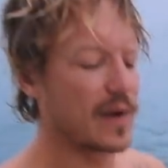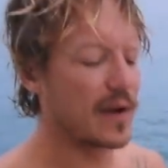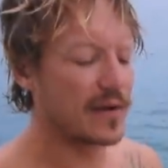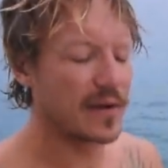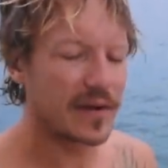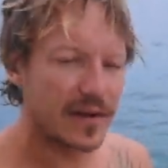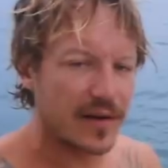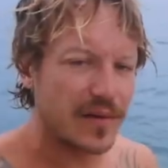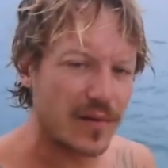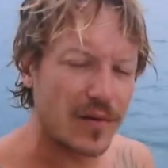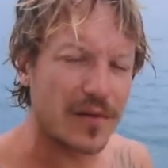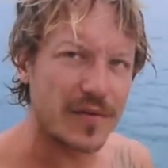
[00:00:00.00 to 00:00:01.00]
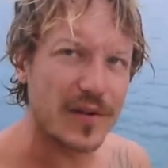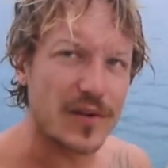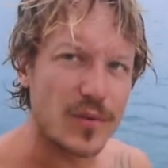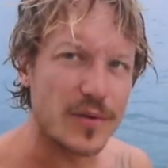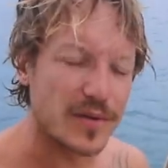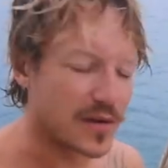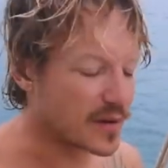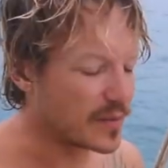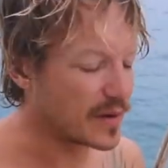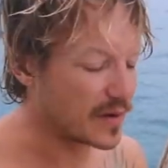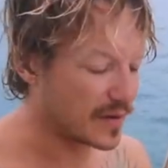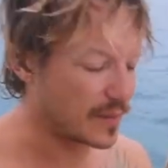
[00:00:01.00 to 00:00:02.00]
around it. Grill the vegetables a little
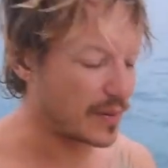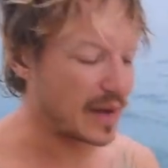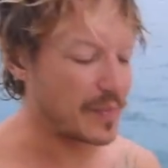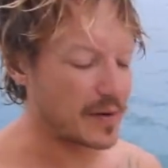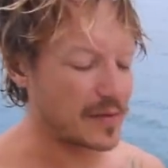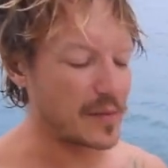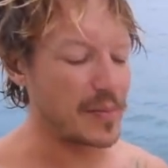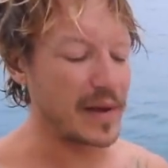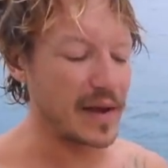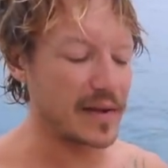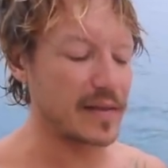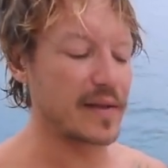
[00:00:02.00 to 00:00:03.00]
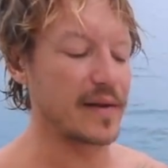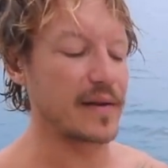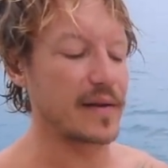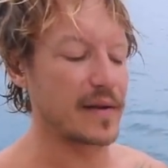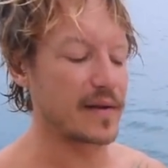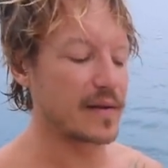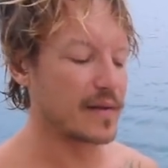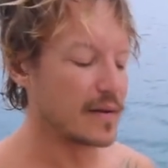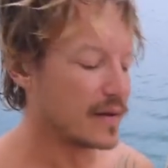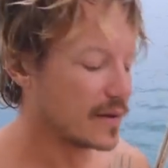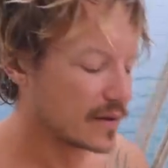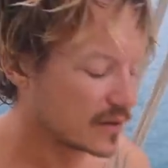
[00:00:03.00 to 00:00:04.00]
bit, and then pop it on the pan and let it kind of.
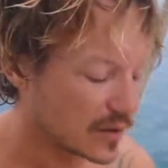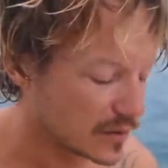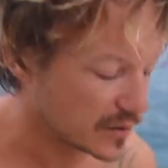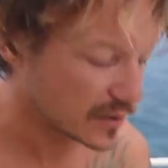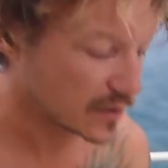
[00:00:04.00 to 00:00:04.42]
Don't